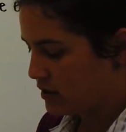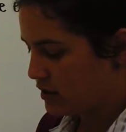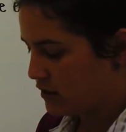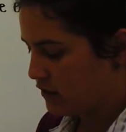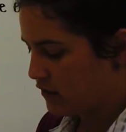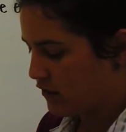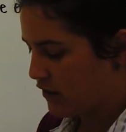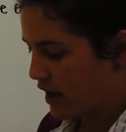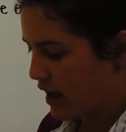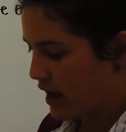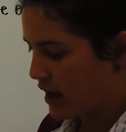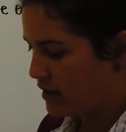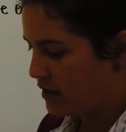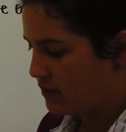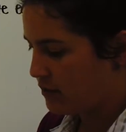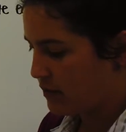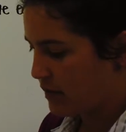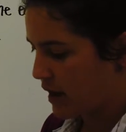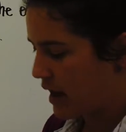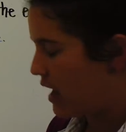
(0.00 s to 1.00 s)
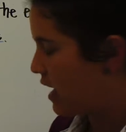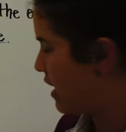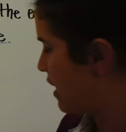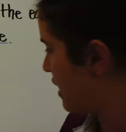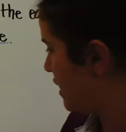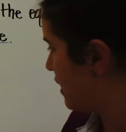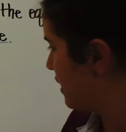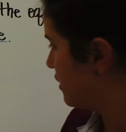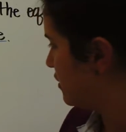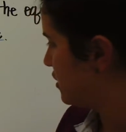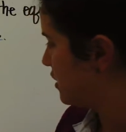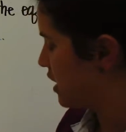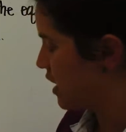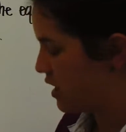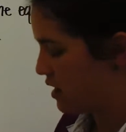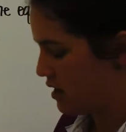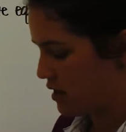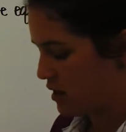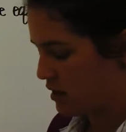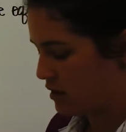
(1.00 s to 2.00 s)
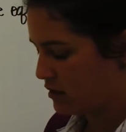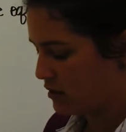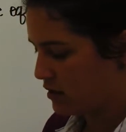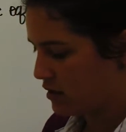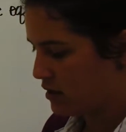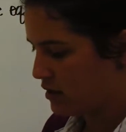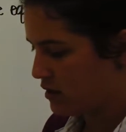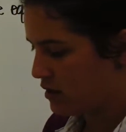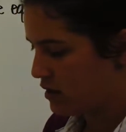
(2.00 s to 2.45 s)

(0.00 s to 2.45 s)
divided by log of